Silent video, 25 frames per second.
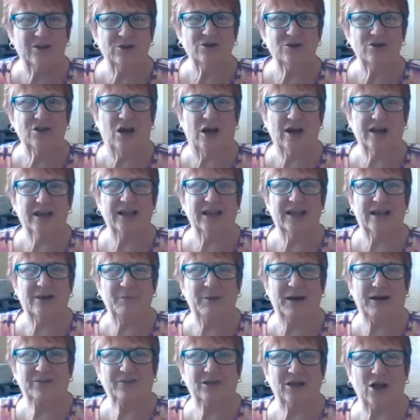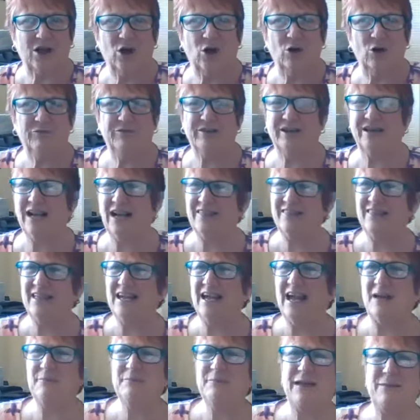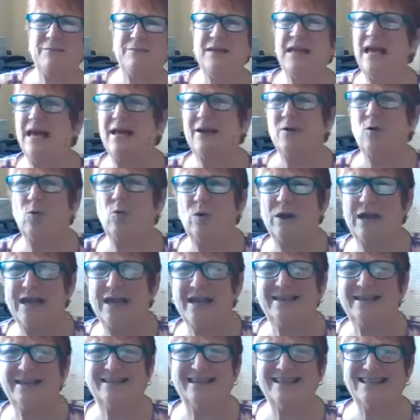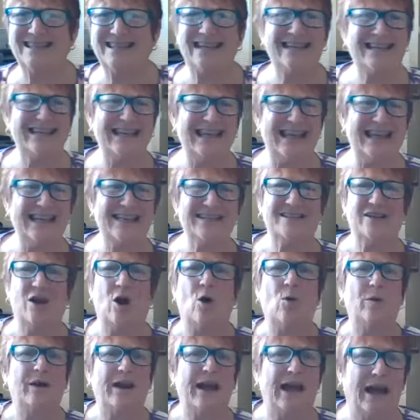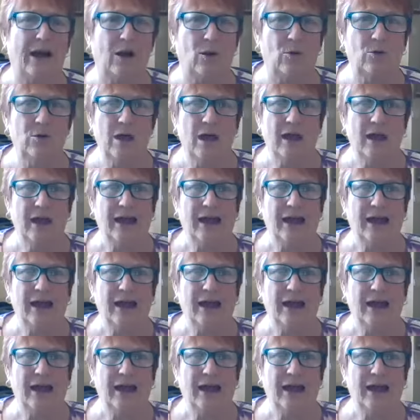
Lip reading: they're talking about the COVID. And I think I maybe had a week to 10 days going out.